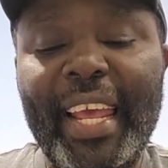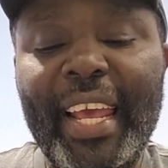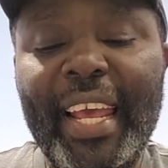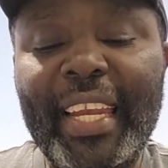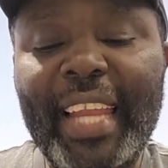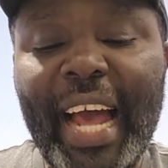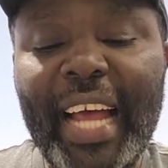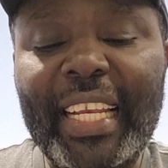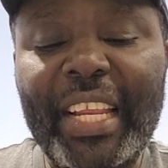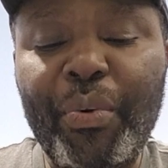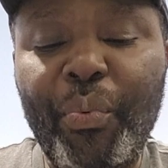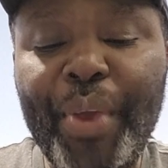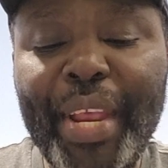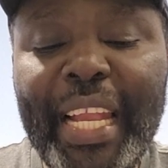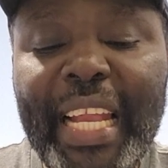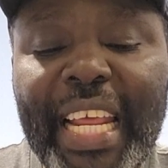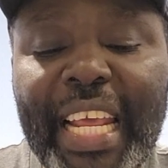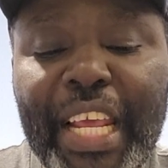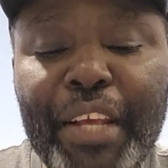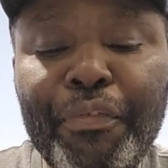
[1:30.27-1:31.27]
that we
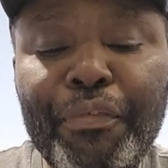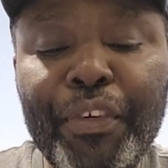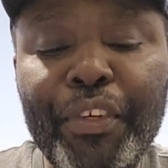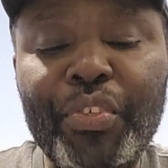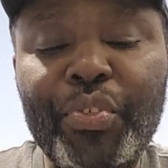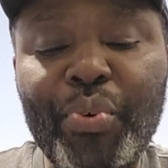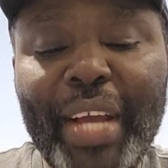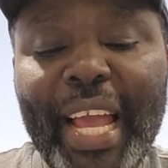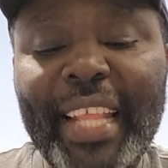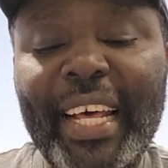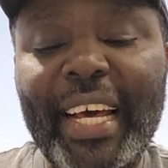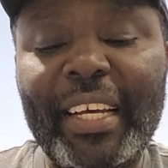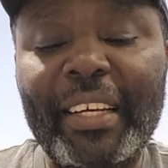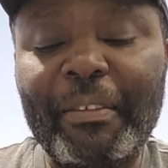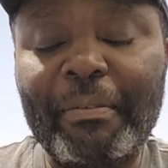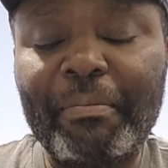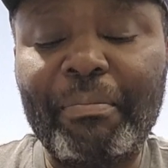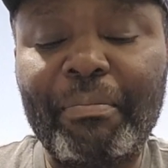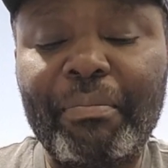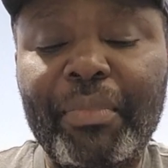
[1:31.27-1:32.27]
live together.
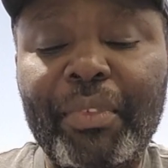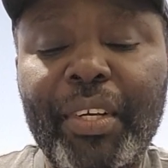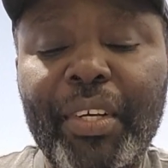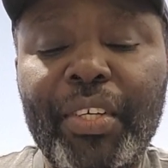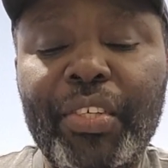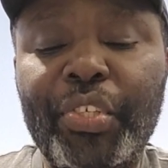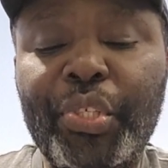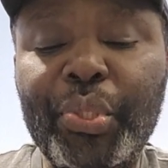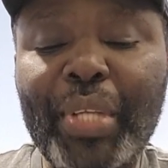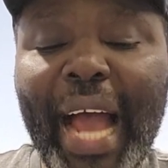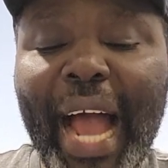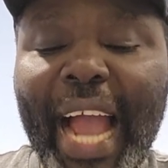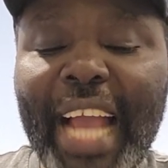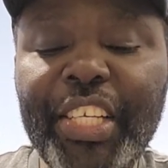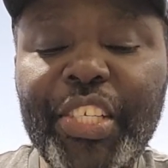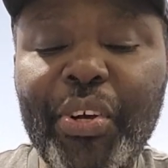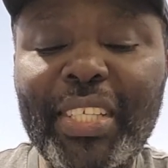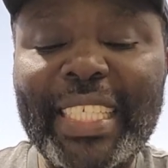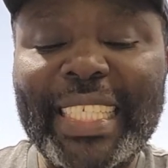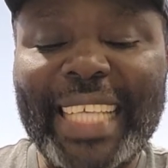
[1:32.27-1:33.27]
Should I
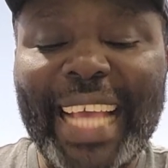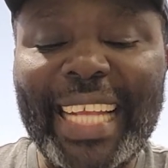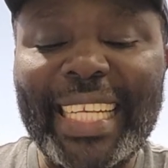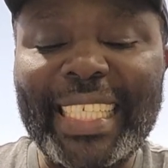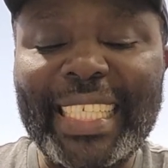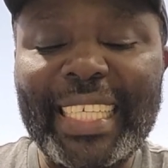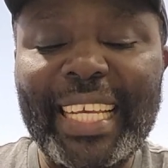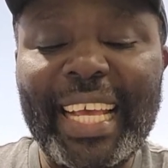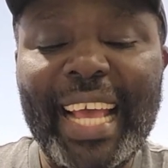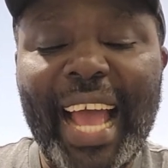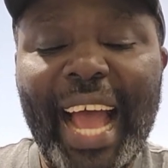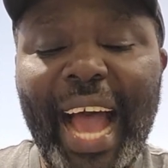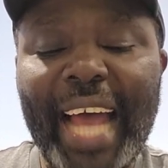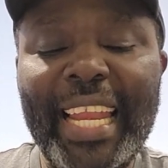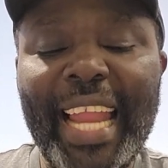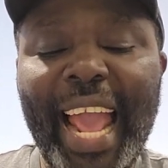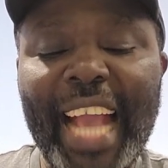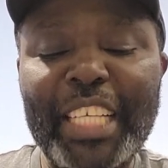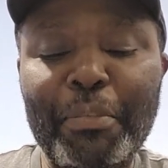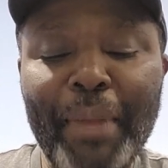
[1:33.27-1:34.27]
just send
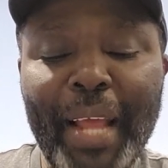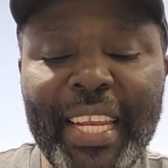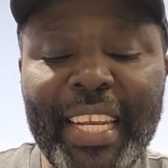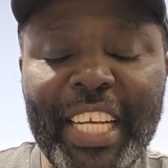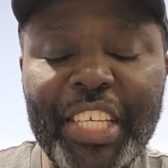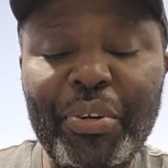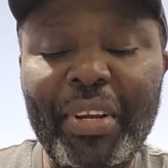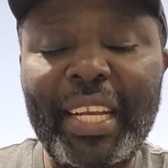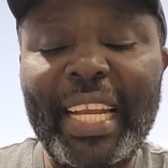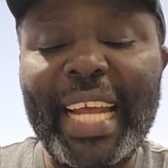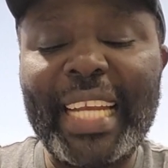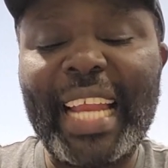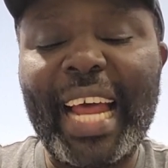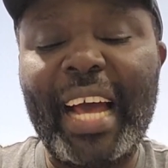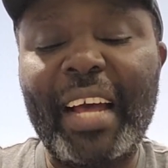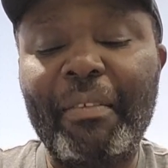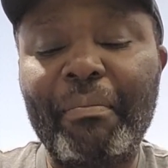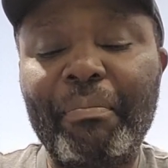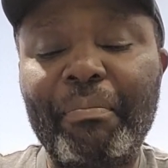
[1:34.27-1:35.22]
an explanation letter?